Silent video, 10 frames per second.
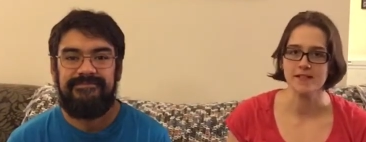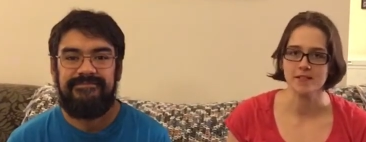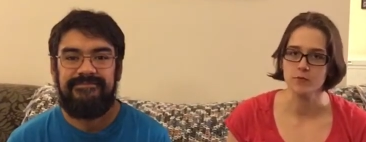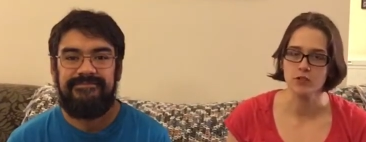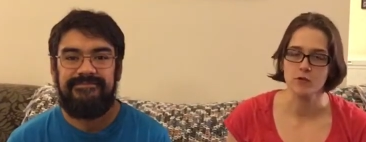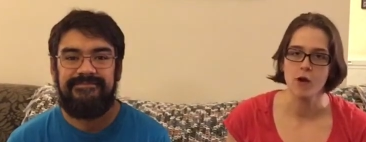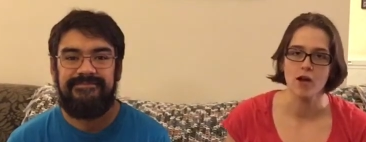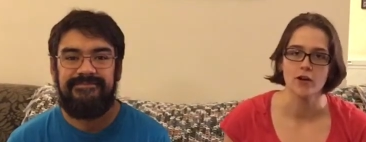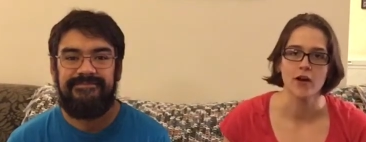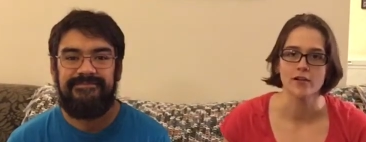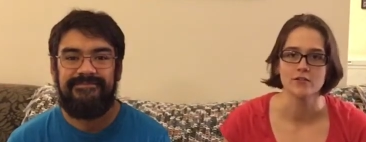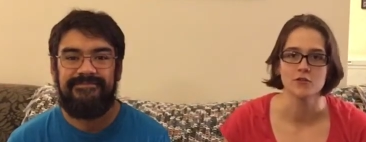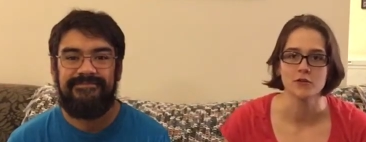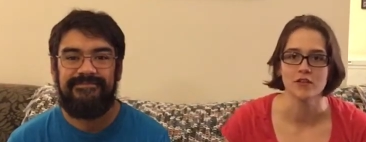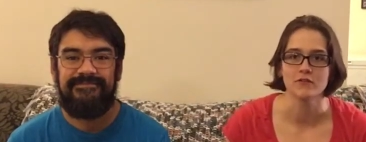Speaker 1: except you can walk around and
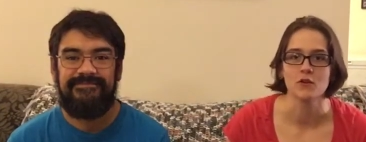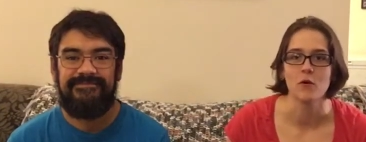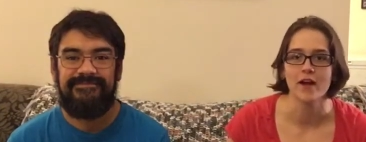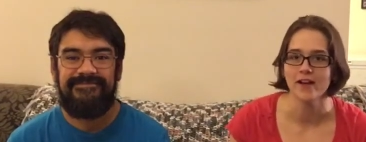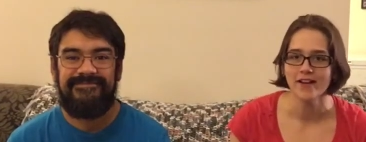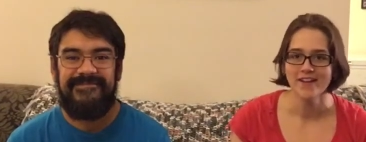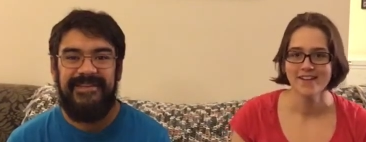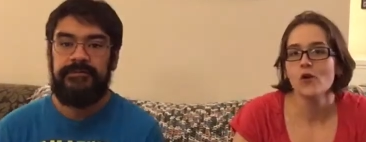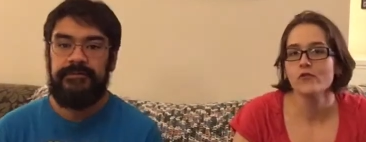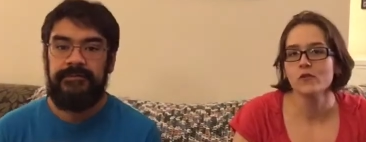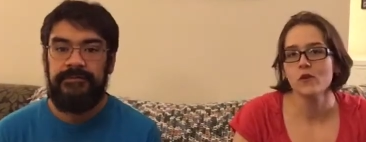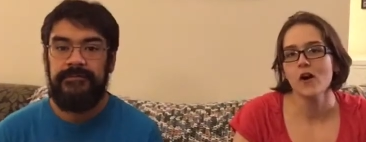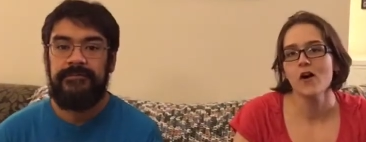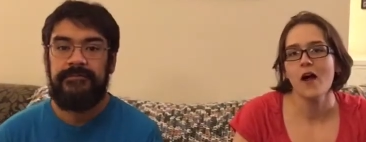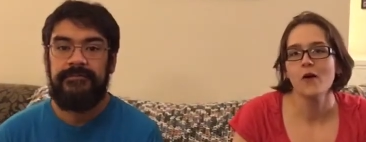do whatever you want.
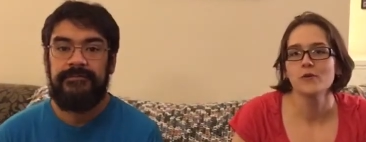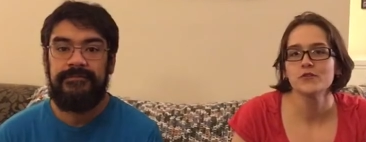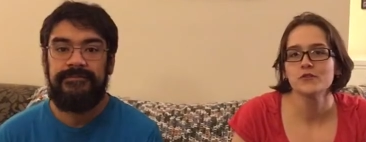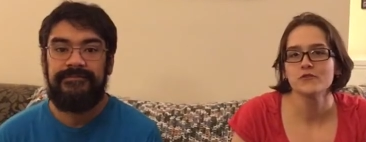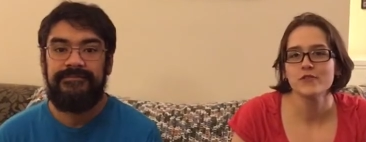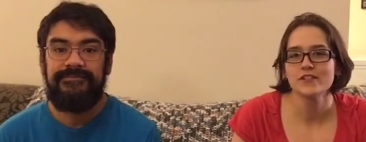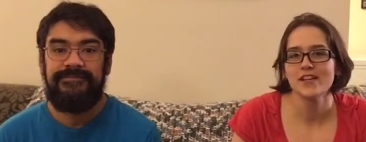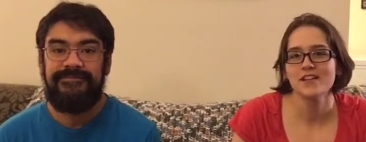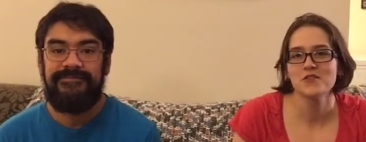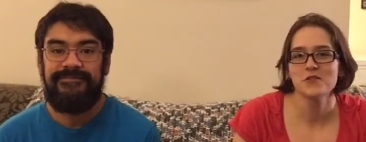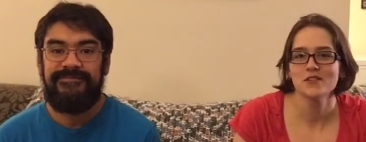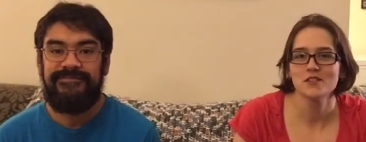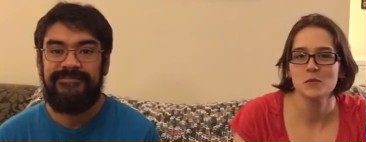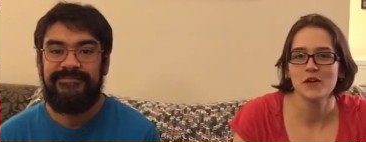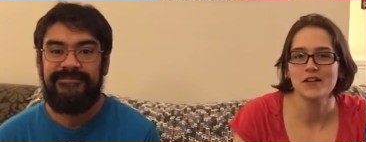Overall, how was your first tattoo
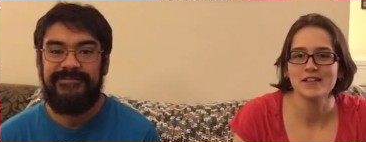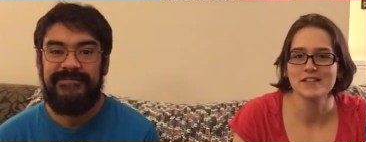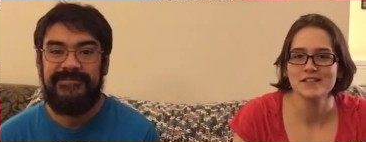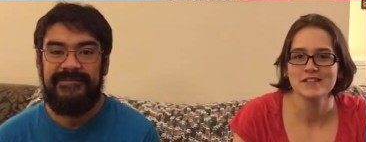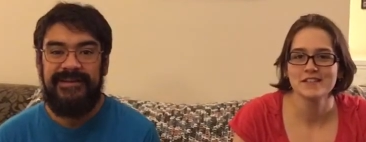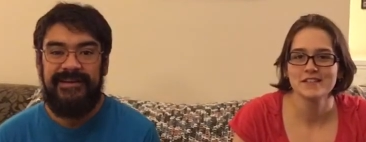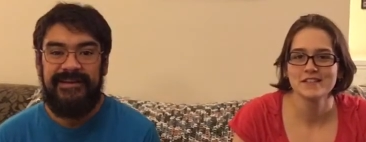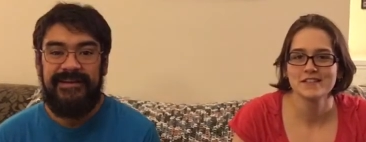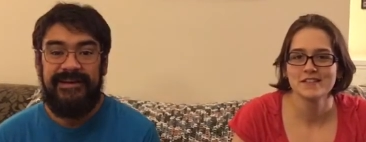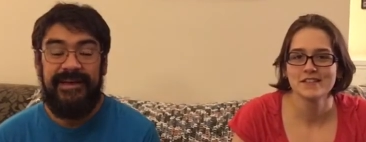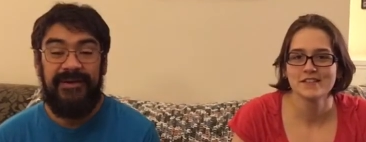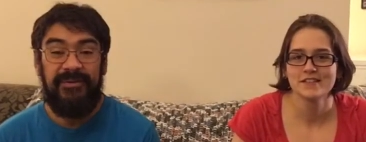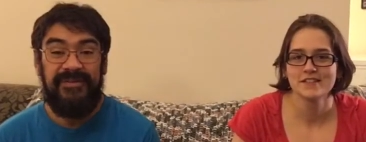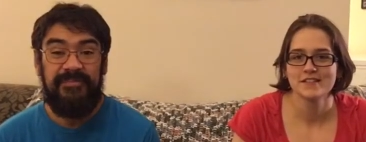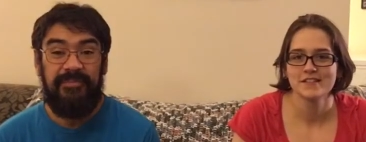experience?
Speaker 2: It
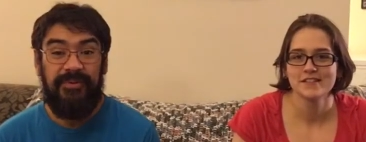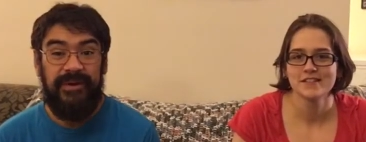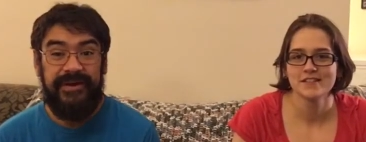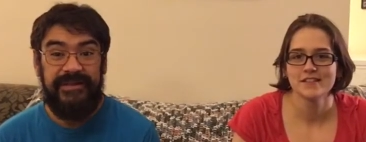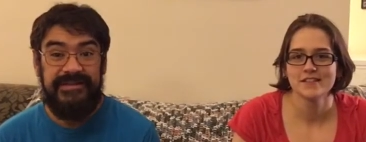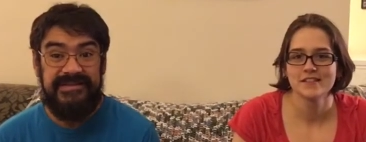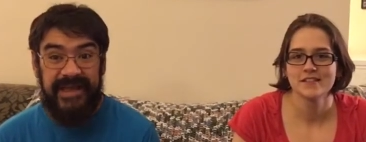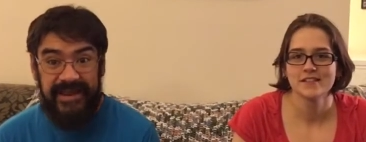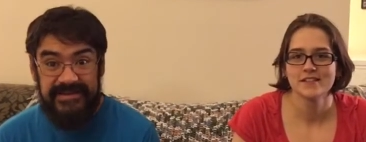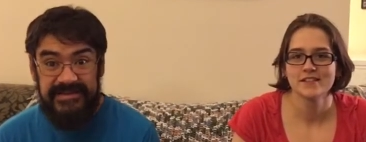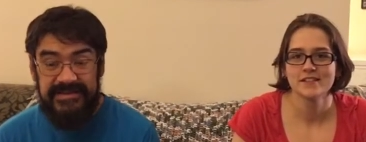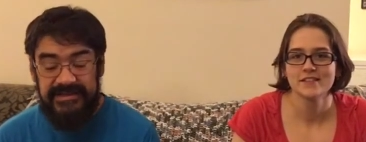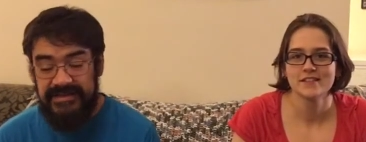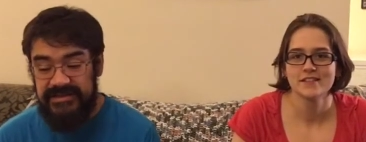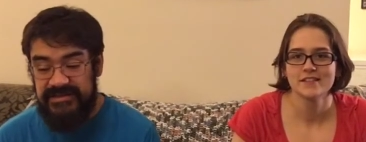was pretty intense.
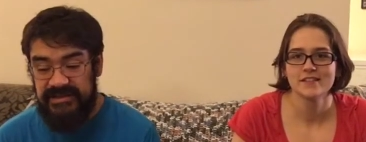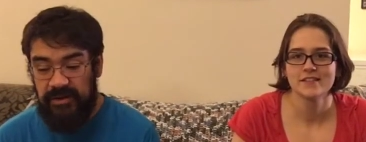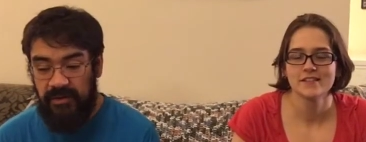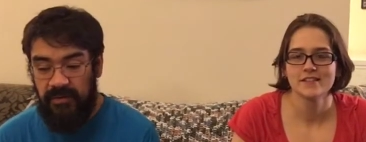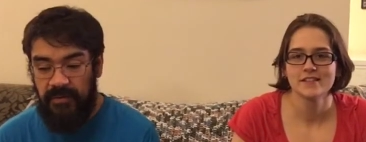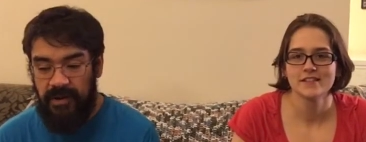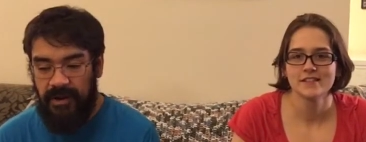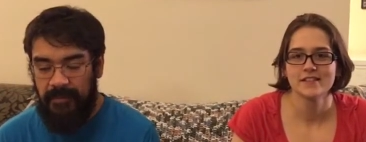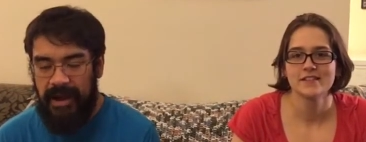So um,